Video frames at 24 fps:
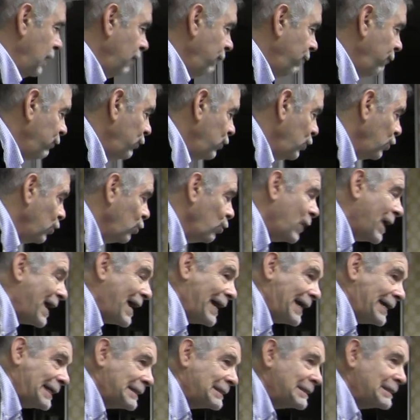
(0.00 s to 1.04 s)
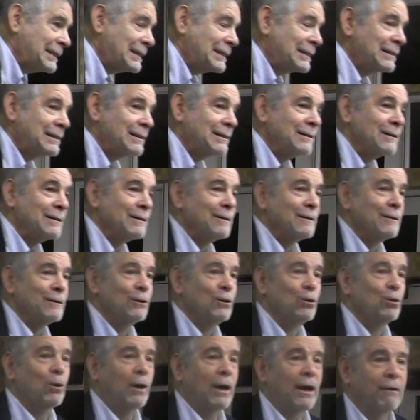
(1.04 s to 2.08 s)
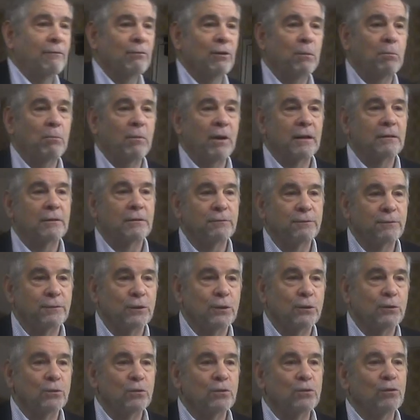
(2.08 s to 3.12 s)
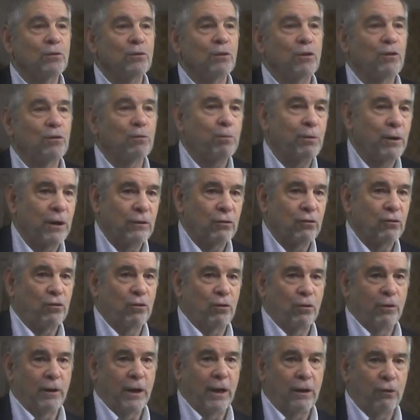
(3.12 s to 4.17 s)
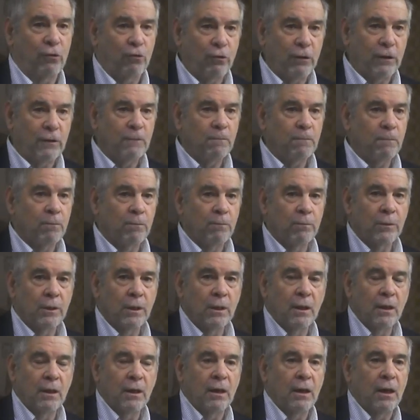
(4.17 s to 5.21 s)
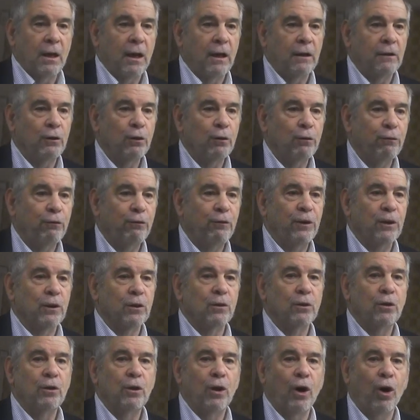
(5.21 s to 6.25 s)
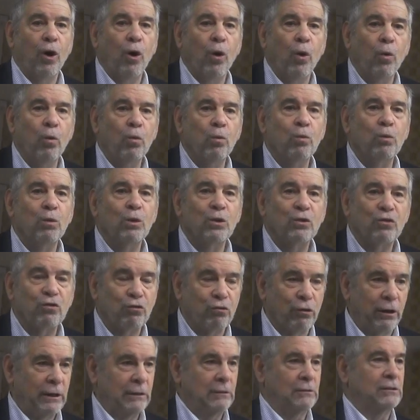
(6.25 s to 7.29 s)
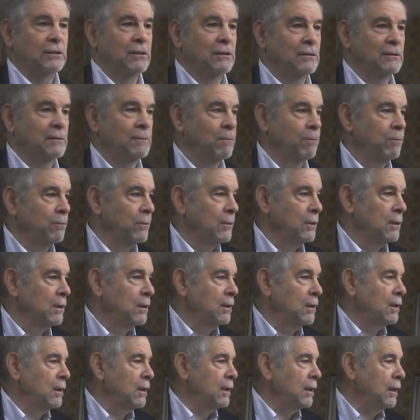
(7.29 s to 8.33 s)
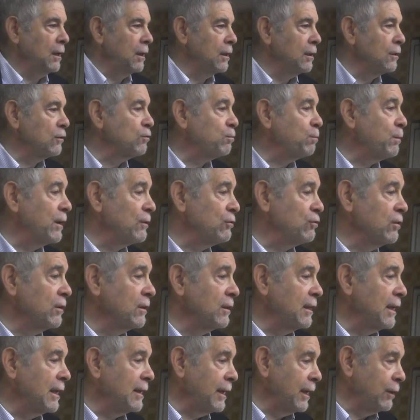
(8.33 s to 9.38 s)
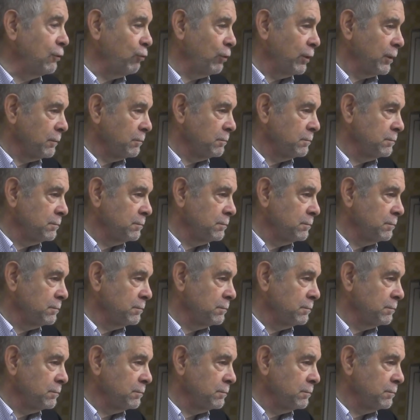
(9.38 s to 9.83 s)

if you hate, you have a megaphone to express your hatred, and you feel no restraint in expressing that hatred.